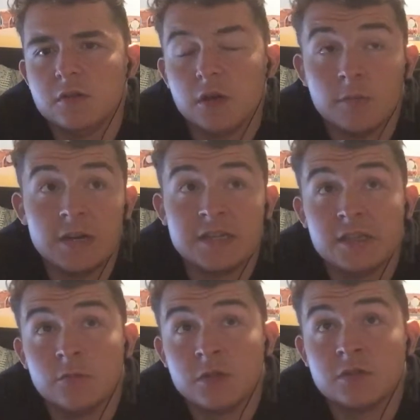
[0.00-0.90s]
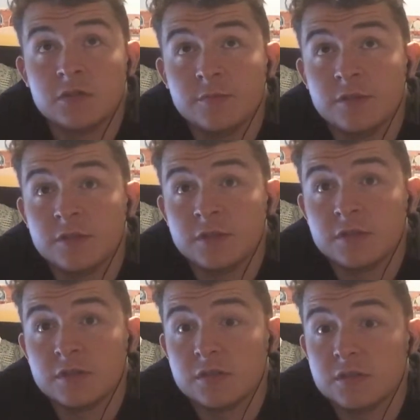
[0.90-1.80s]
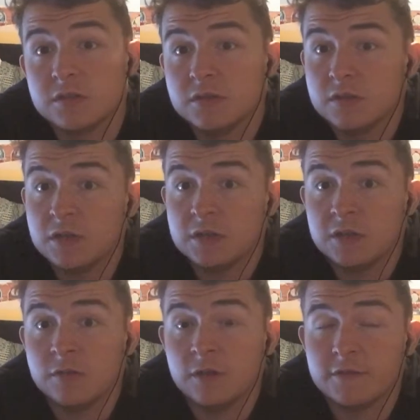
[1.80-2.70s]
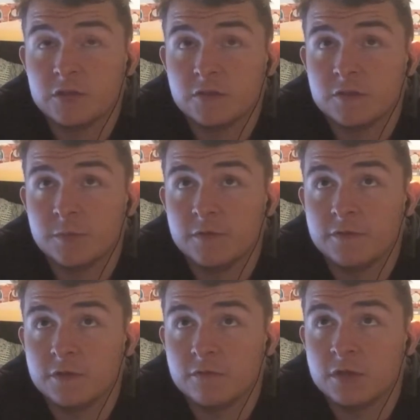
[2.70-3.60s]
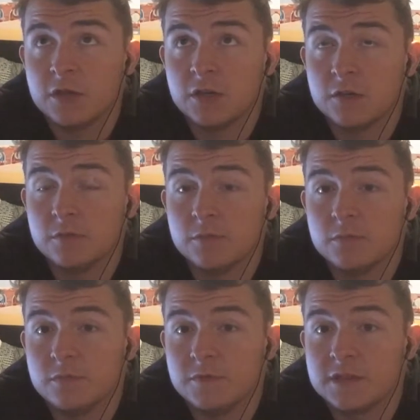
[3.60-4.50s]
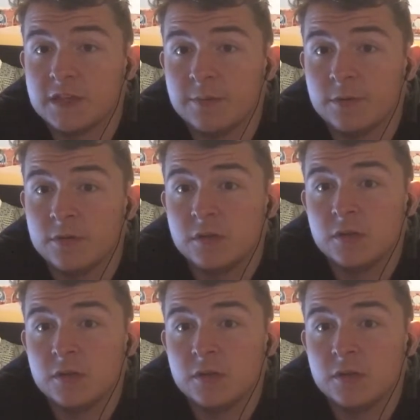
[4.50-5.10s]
I'm glad he won, to be honest. I do have a soft spot for Ricciardo and Verstappen.